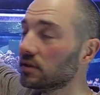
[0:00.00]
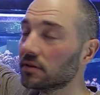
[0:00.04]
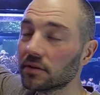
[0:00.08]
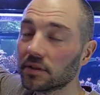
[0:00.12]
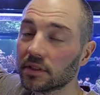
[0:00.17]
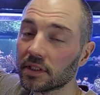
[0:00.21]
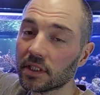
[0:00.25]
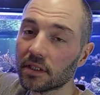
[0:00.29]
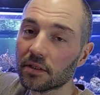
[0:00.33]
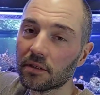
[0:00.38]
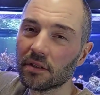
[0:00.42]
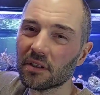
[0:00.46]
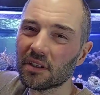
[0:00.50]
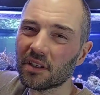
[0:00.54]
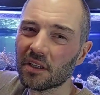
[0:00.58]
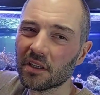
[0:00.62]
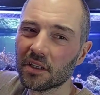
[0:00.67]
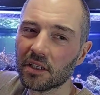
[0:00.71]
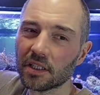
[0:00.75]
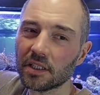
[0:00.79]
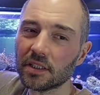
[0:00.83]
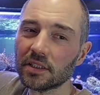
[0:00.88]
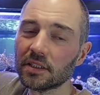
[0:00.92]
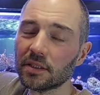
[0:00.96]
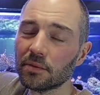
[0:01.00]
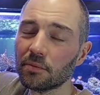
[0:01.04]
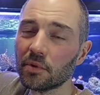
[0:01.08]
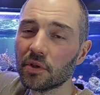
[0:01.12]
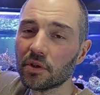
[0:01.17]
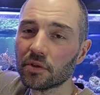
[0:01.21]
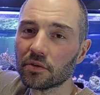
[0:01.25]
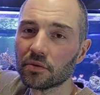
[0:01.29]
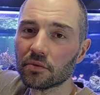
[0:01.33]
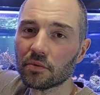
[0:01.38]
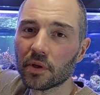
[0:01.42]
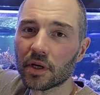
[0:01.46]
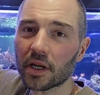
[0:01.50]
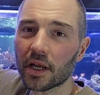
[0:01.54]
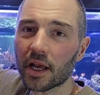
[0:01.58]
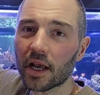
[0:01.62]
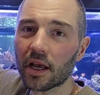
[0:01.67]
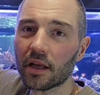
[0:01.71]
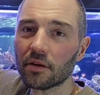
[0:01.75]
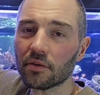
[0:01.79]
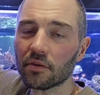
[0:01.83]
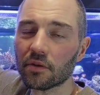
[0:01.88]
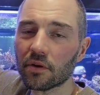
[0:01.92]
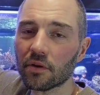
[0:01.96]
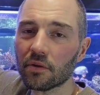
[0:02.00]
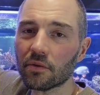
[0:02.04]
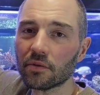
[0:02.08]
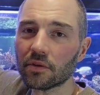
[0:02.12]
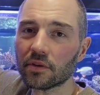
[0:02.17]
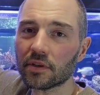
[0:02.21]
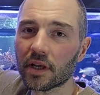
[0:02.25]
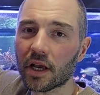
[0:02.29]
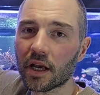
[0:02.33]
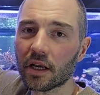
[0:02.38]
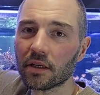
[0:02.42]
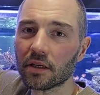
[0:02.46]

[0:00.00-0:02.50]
here. It's similar to what I had on the old tank.